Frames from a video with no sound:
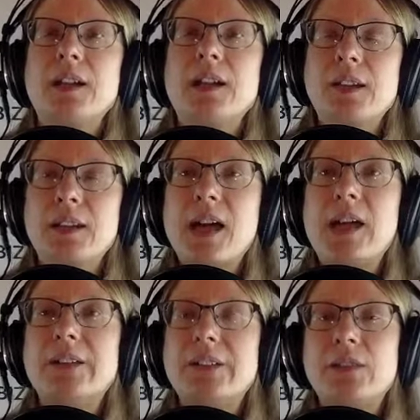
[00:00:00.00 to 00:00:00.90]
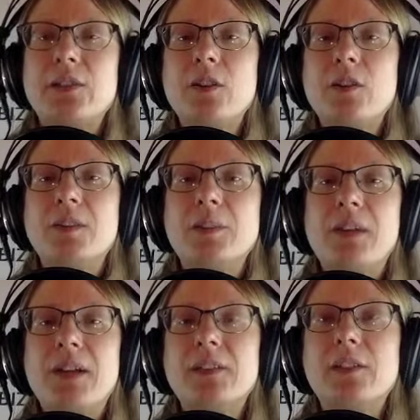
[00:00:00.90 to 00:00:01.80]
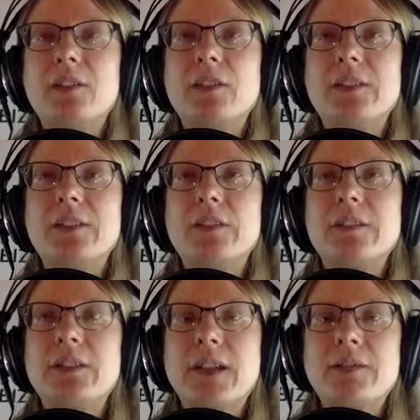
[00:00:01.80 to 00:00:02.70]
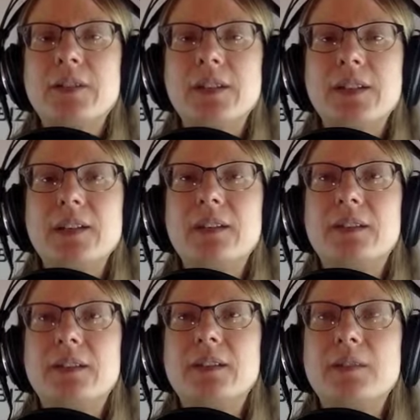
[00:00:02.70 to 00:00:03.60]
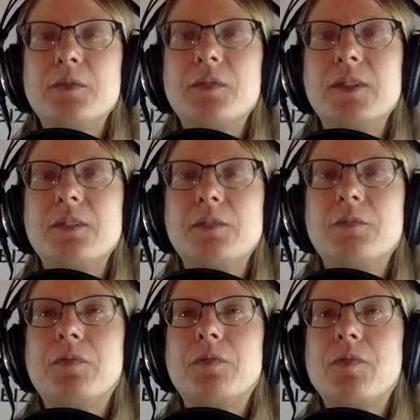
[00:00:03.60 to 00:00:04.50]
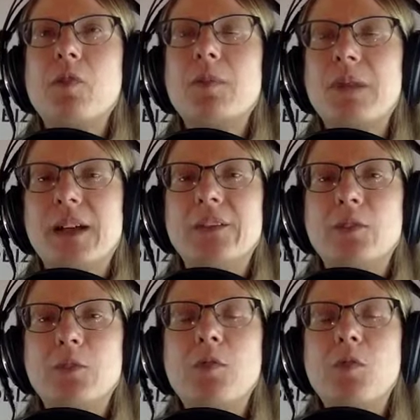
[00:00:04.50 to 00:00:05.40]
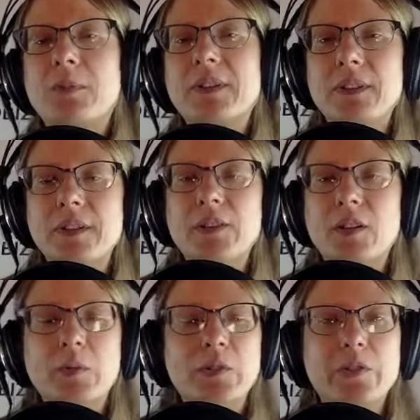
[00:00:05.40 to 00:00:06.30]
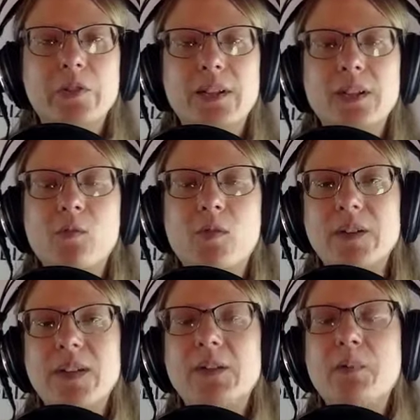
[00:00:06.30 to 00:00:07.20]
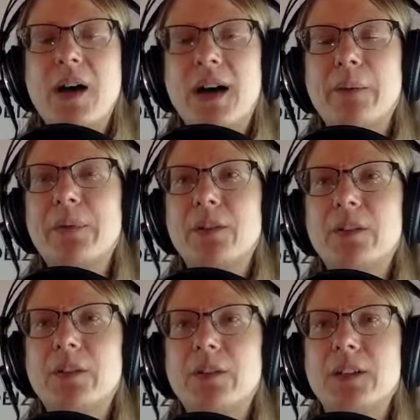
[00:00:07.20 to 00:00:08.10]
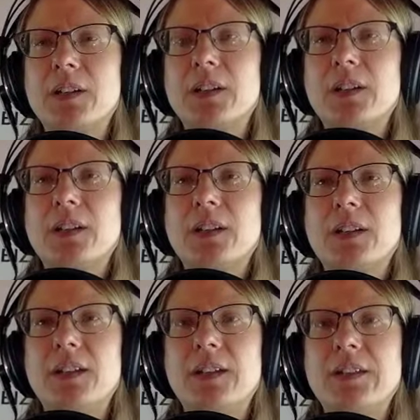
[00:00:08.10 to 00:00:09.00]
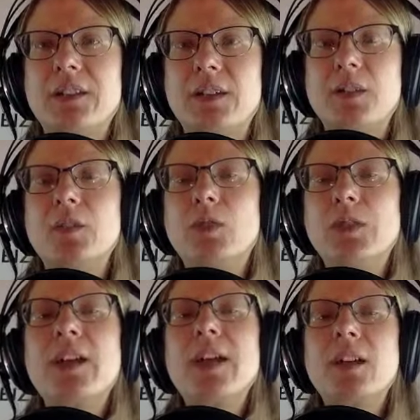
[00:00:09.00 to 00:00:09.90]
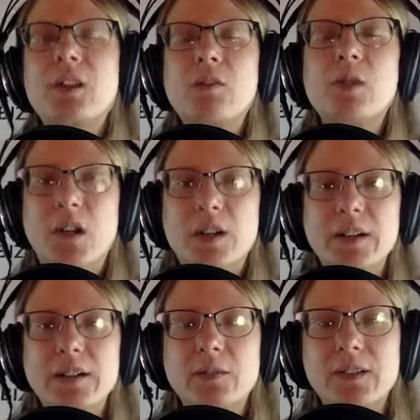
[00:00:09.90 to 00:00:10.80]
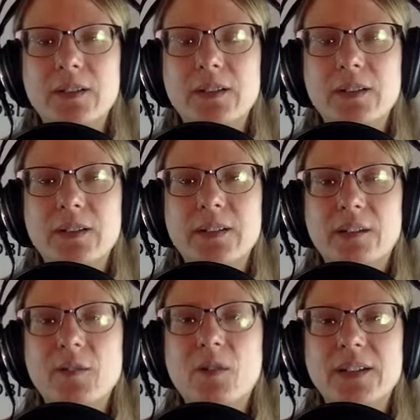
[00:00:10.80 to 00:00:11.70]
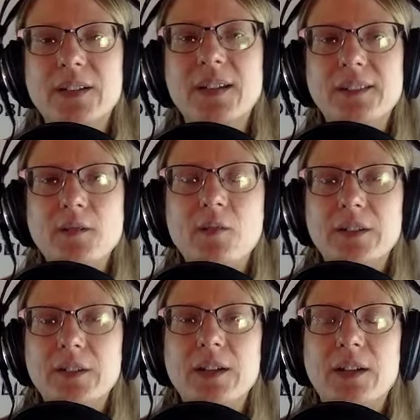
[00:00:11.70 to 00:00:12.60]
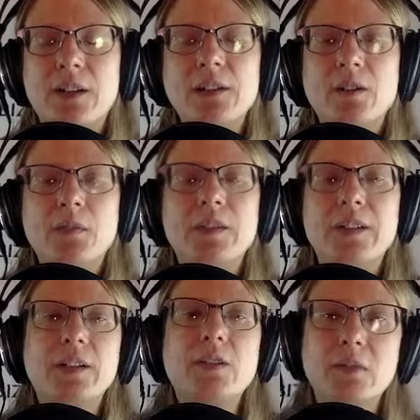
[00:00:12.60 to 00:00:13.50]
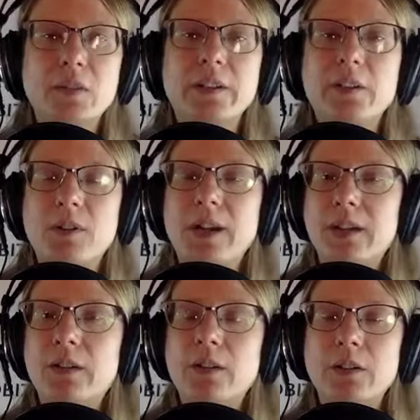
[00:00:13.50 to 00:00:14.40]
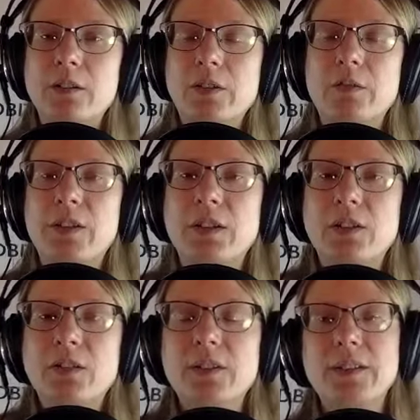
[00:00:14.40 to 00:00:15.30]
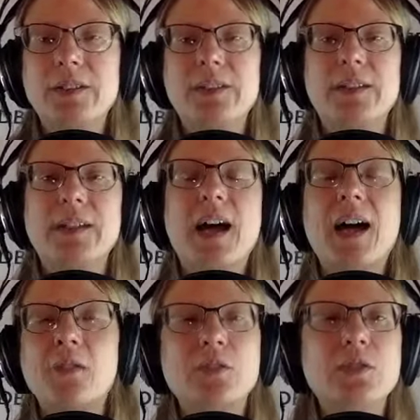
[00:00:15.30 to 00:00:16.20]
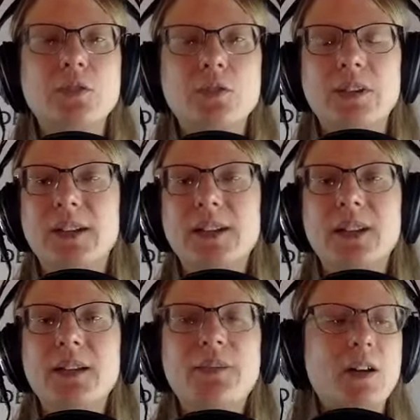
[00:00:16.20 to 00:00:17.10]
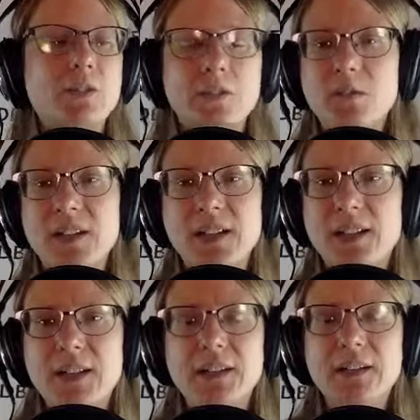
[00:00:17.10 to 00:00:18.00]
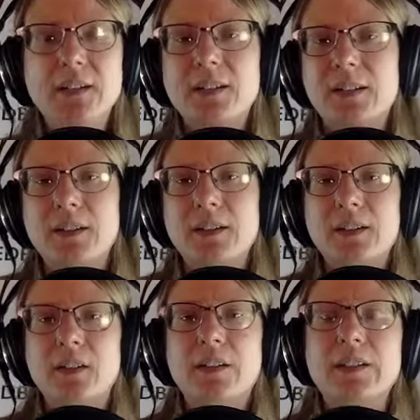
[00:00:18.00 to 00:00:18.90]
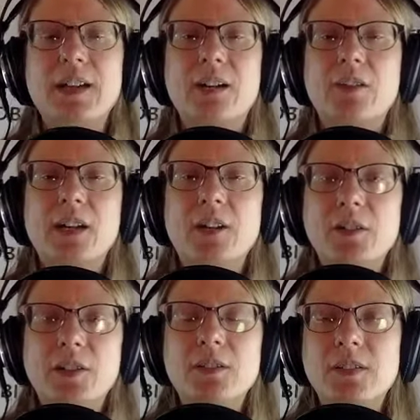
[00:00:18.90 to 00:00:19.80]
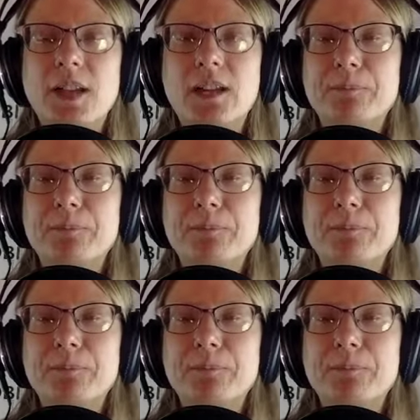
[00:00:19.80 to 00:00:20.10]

Yes. So there's definitely different formats or formulas almost. So like one that's popular is, you can't go wrong. And it's it's like, if you want an easy one, you don't feel like you're a really good writer, or you're very new to this, it's like a how-to, like any kind of how-to headline, like how you can do that.